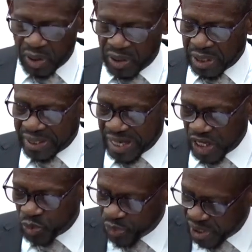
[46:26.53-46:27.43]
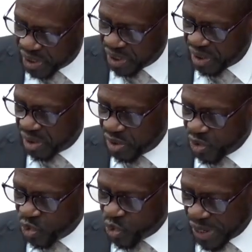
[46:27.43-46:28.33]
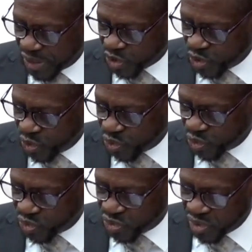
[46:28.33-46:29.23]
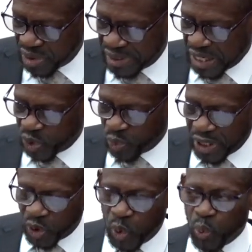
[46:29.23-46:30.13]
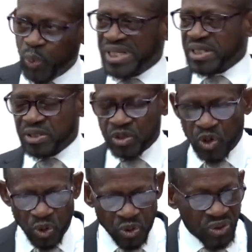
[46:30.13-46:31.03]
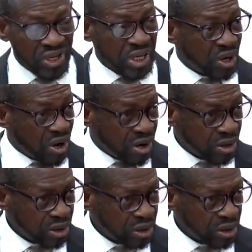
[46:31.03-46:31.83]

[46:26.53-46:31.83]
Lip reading: There can be no excuse that, well, we didn't know the law.